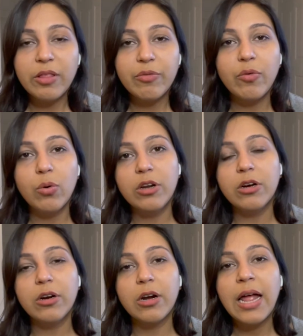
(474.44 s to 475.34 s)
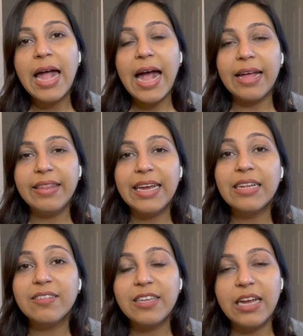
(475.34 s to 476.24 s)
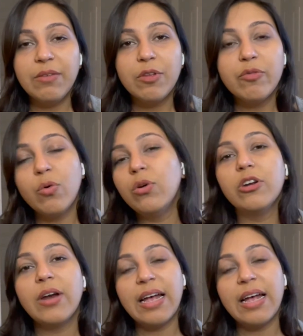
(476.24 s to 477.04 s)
the folder and they can save the folder